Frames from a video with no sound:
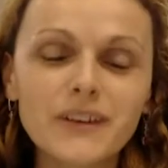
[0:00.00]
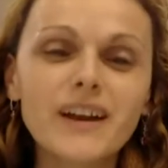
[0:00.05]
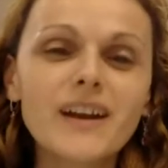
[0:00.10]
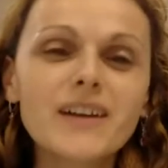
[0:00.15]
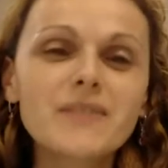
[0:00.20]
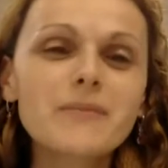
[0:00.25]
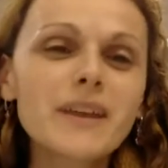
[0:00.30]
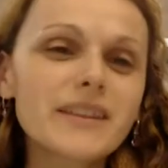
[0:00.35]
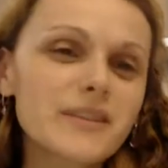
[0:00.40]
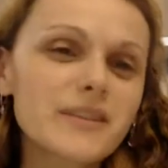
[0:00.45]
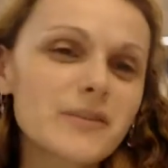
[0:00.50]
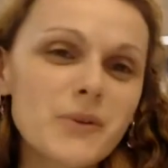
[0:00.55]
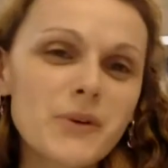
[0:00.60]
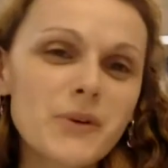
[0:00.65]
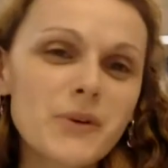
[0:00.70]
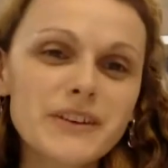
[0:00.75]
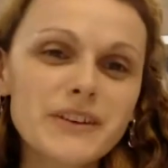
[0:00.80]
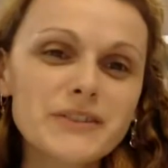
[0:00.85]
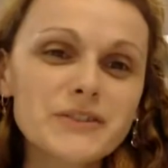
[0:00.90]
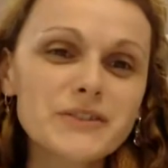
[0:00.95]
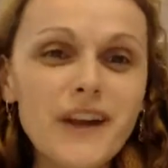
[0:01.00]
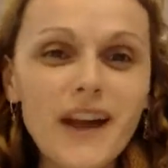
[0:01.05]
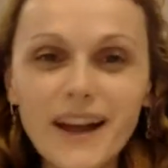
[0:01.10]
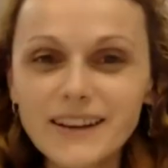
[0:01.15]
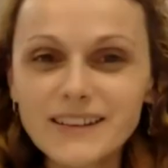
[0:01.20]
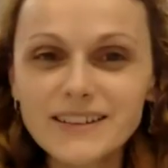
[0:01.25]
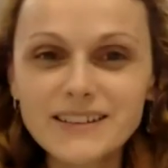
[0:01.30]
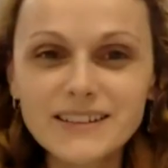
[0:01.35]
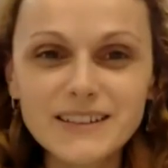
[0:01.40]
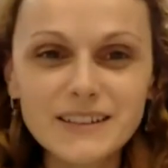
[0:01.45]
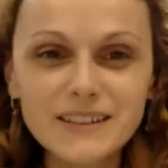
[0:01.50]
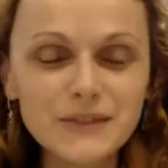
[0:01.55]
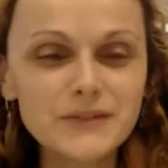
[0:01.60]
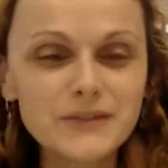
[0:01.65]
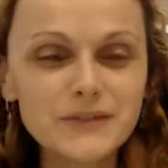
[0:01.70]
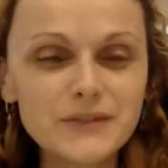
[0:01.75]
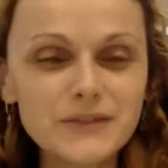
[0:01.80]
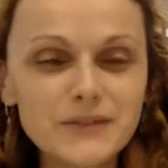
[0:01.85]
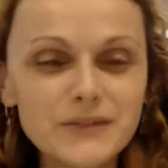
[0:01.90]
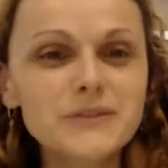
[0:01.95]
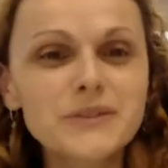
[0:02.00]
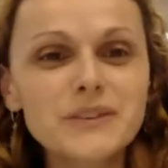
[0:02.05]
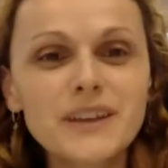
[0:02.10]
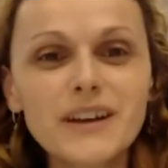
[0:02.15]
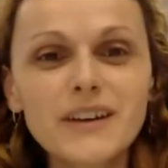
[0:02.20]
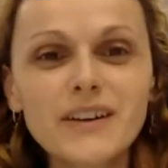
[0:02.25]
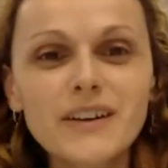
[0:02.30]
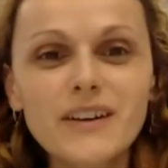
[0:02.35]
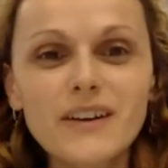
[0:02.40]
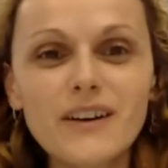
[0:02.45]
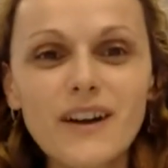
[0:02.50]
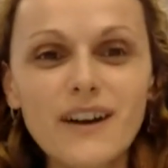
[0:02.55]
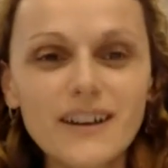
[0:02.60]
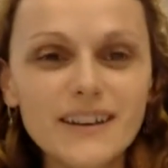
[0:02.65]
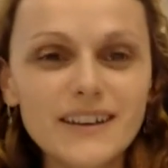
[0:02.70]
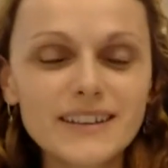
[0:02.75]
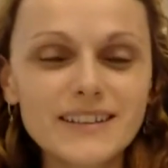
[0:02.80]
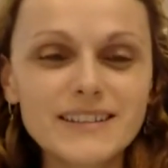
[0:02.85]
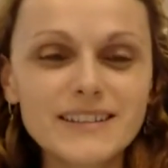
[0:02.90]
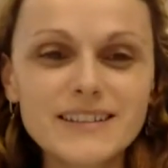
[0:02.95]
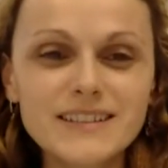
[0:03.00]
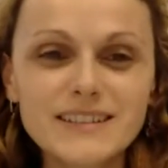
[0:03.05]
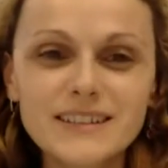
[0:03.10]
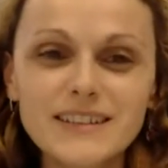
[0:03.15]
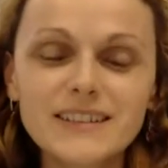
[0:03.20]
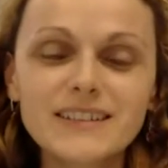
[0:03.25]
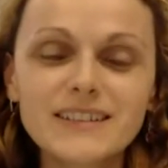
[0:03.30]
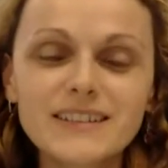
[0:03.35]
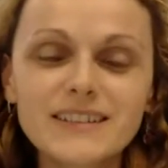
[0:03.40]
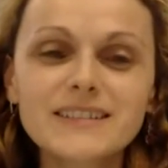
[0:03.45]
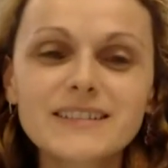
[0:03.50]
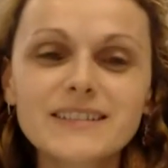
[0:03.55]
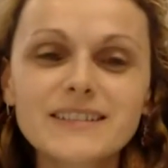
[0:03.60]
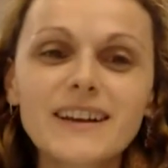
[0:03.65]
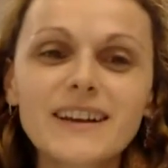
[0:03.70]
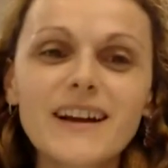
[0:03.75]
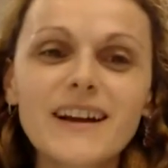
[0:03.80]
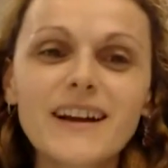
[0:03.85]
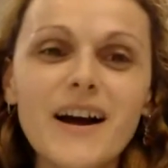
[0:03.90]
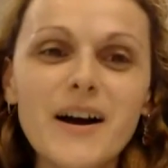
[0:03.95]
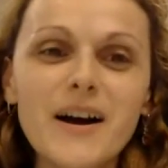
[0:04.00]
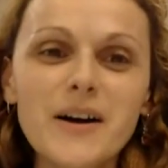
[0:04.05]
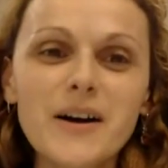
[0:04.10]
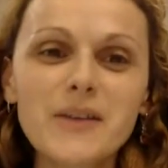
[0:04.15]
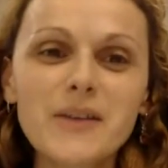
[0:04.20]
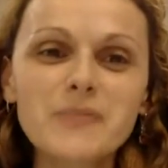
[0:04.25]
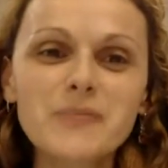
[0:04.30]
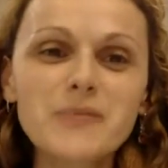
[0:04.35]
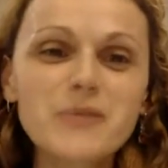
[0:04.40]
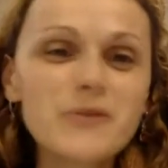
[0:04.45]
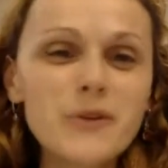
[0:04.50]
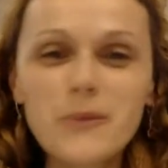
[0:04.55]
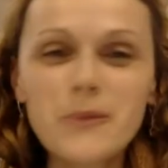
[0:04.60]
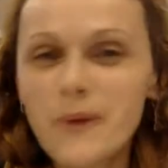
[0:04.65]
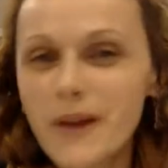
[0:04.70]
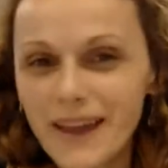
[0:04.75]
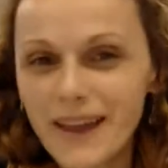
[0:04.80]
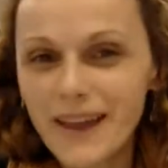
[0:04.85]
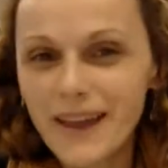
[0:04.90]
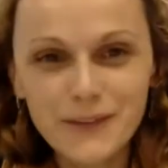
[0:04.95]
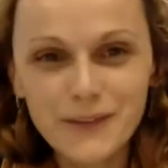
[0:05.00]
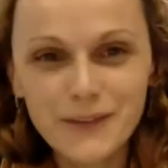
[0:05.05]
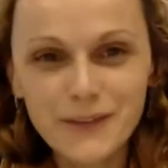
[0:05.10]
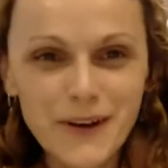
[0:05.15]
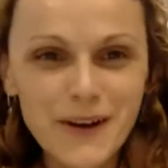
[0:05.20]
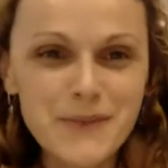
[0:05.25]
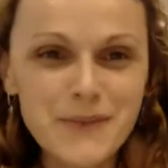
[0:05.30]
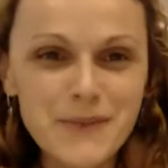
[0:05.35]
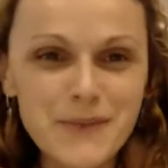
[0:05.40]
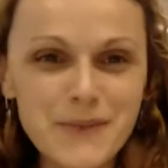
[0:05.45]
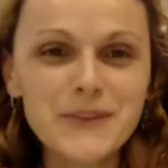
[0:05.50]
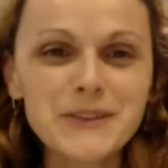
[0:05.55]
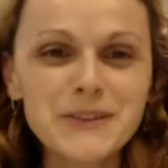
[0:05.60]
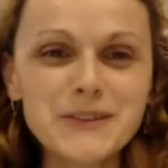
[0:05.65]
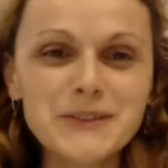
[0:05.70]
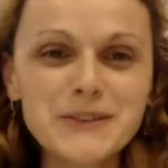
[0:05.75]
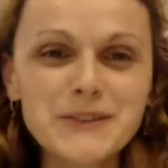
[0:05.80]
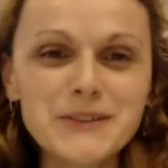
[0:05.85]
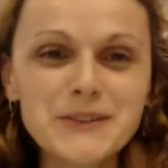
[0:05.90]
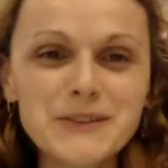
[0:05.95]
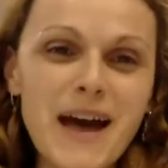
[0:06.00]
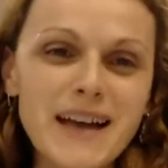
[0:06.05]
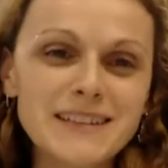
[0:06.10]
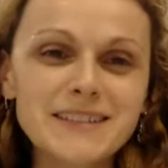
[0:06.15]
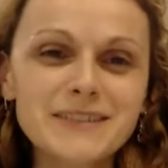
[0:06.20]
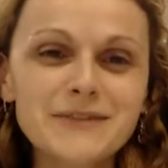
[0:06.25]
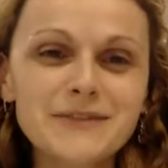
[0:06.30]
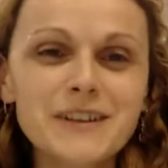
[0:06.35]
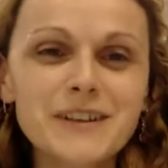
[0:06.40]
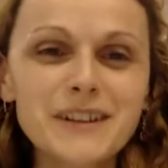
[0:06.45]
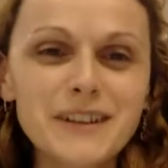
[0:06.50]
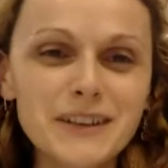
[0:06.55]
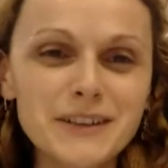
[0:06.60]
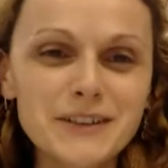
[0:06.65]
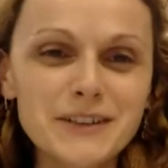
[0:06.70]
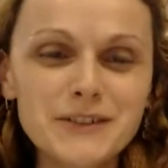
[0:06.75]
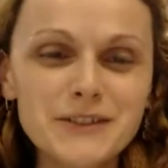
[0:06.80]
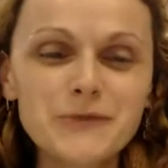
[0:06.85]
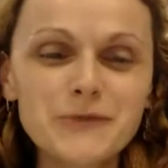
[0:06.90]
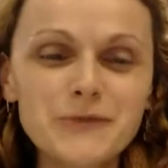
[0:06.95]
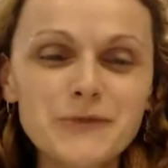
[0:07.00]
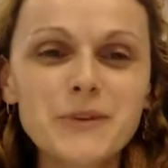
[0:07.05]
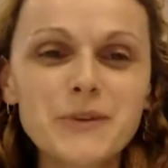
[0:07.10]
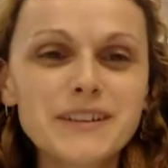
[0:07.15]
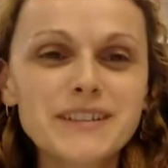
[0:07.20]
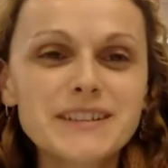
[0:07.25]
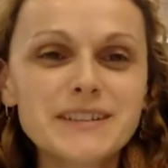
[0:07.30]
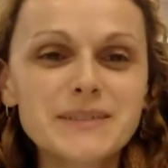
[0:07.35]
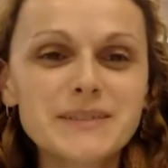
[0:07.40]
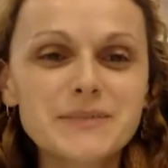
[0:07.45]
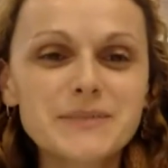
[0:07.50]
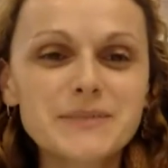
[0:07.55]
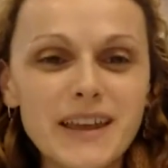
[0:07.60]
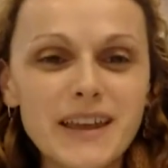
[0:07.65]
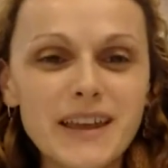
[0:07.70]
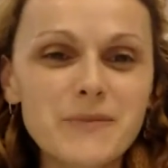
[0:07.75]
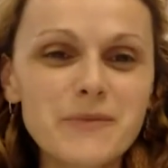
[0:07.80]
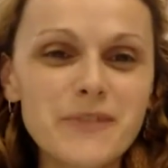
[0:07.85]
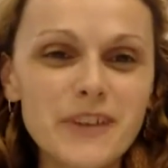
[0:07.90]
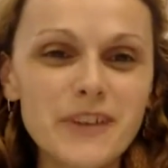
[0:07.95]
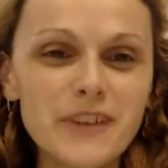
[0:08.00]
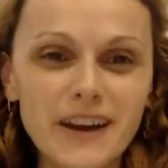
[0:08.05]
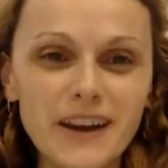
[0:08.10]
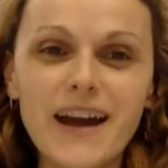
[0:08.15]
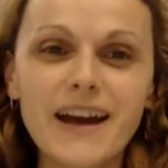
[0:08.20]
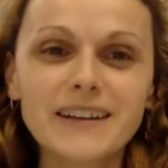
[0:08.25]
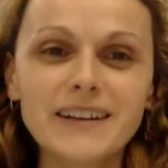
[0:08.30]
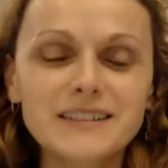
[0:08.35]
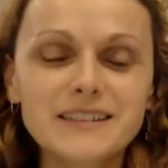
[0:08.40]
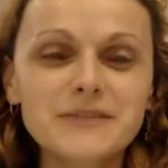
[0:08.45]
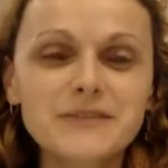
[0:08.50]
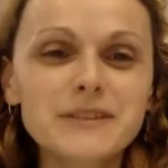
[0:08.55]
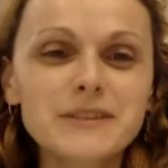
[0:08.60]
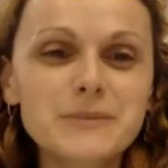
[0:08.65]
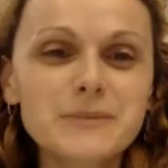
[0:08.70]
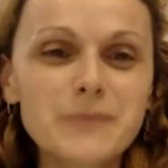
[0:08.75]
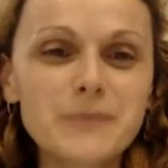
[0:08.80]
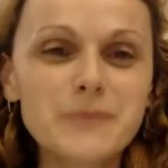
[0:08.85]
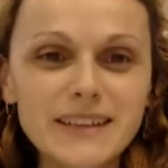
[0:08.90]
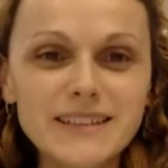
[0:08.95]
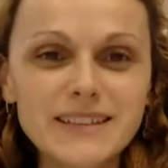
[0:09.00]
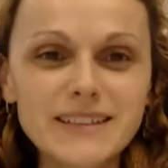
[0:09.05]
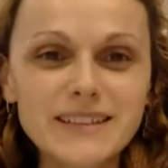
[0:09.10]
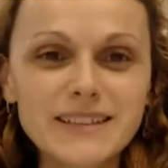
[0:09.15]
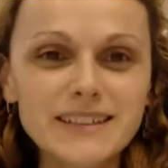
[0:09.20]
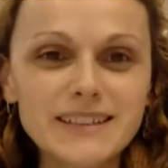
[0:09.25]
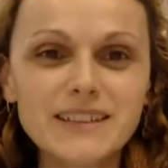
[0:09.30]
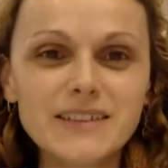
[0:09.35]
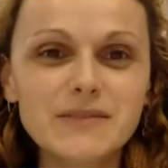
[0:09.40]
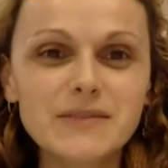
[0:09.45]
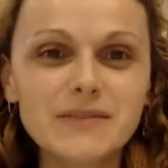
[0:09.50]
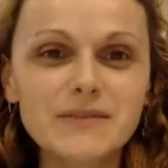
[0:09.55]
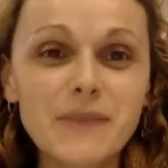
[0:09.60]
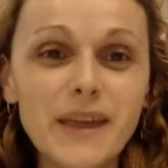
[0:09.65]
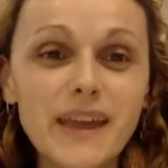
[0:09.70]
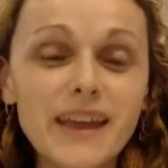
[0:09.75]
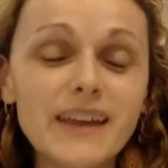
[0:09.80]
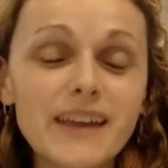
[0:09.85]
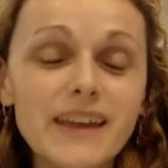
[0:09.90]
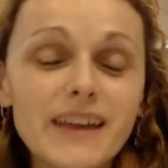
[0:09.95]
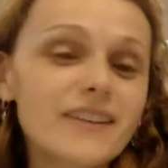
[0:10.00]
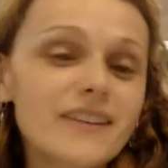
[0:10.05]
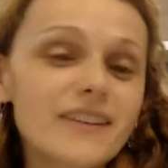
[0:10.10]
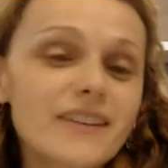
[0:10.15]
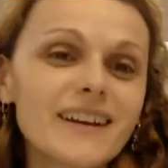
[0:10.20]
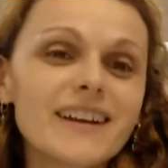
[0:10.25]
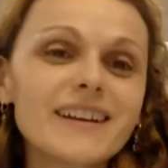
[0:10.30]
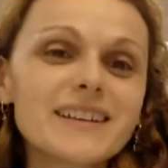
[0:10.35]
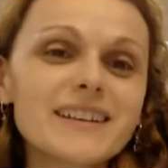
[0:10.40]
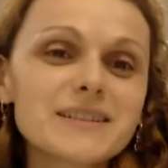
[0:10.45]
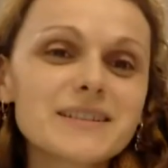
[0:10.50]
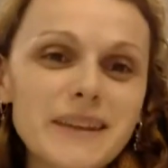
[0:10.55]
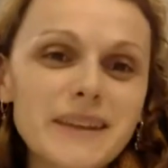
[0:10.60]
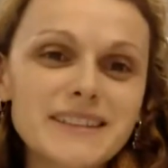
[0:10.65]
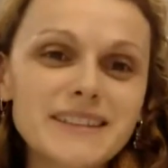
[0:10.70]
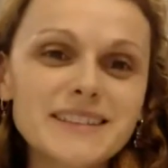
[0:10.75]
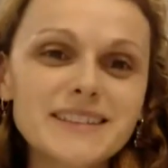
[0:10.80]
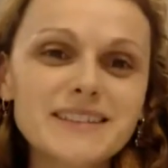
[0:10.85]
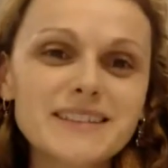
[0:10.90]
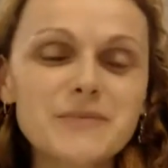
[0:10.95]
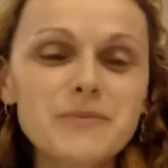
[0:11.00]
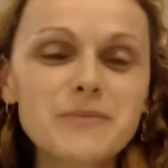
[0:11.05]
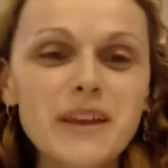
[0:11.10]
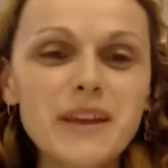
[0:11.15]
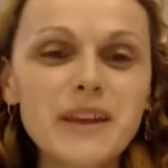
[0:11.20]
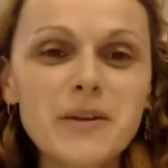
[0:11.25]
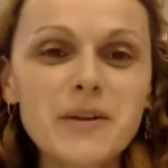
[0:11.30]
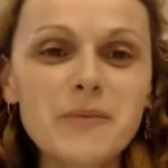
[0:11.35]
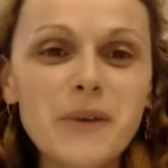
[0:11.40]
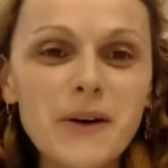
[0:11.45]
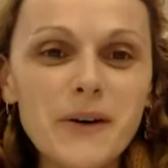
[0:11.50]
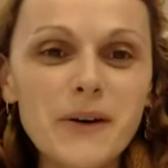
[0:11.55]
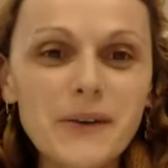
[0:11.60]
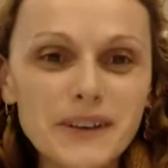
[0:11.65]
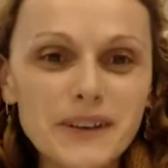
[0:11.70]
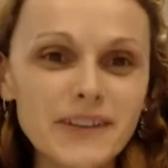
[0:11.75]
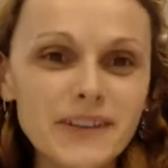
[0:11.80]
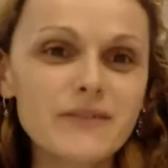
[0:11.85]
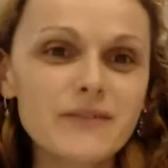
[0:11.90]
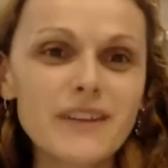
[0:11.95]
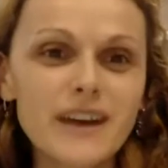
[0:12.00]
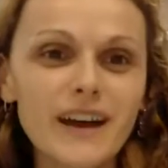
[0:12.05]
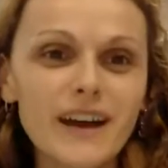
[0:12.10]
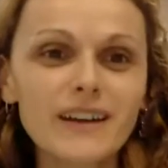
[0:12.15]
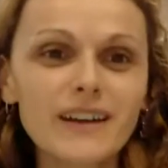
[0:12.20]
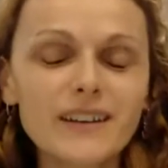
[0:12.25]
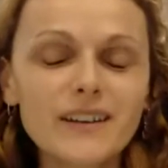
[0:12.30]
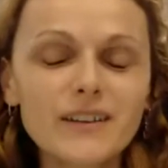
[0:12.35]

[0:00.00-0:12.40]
make them more attractive to younger audiences, move away from the sort of passive collection of books and make them very active spaces. And maker spaces are a big component of that.